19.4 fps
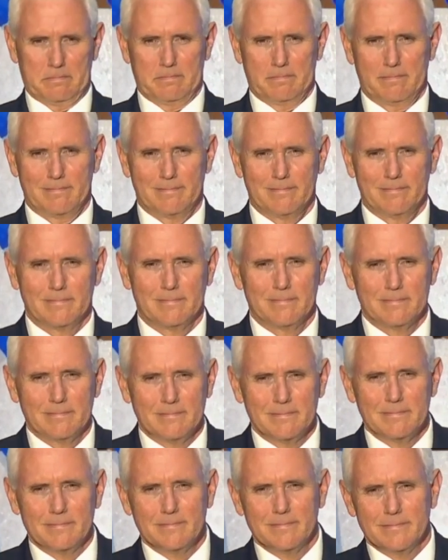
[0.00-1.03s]

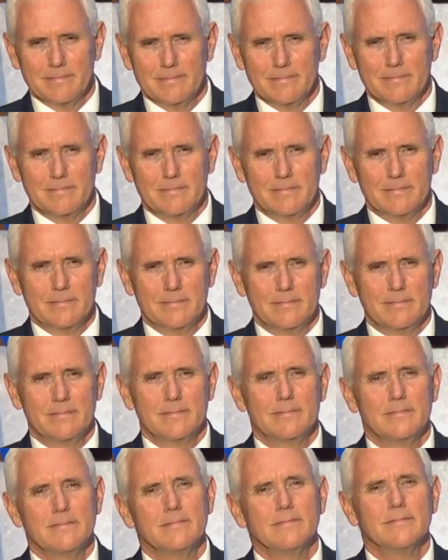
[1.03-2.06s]

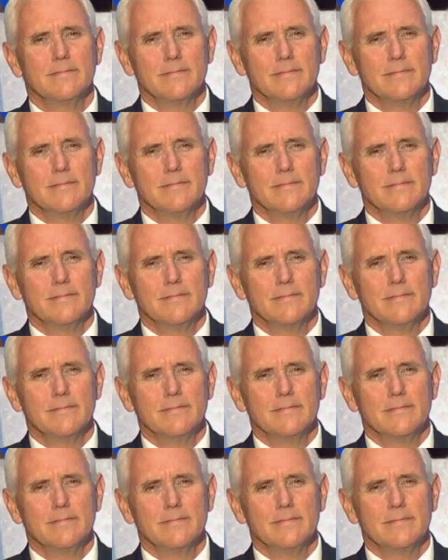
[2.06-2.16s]
[no speech]